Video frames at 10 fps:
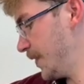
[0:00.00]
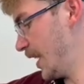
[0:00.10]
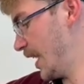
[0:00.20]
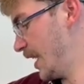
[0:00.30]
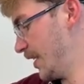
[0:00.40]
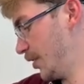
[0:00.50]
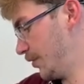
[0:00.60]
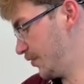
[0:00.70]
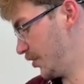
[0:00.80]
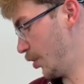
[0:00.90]
and it'll
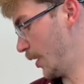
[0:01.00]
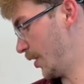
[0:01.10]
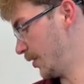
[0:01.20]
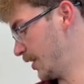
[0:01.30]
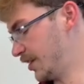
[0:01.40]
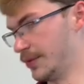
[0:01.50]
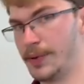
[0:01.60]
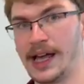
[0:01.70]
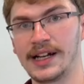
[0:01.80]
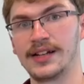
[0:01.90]
flow out into the
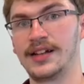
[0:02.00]
back.